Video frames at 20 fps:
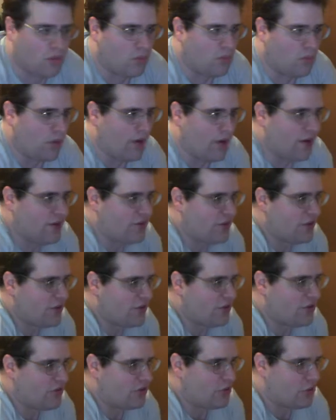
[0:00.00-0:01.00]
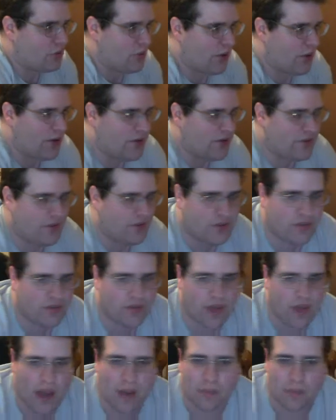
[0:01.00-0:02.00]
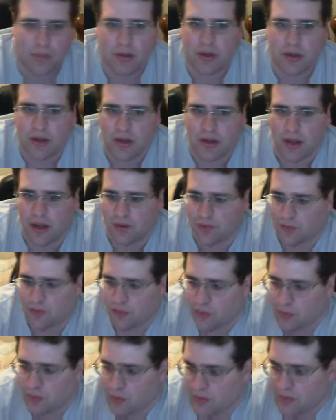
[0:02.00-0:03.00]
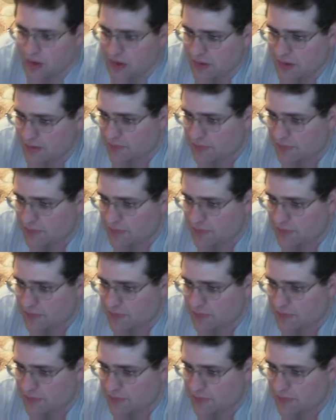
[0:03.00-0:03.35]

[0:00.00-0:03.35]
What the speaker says: raisins, craisins. I really like fruit.